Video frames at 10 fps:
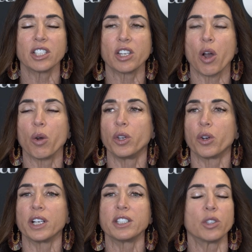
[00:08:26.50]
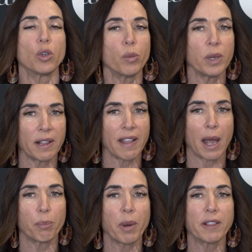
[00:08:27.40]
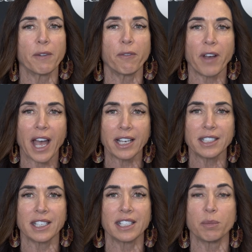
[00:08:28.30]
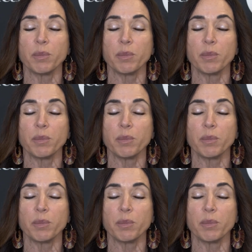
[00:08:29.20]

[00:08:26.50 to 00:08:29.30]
so you're assuming that. But the fact is,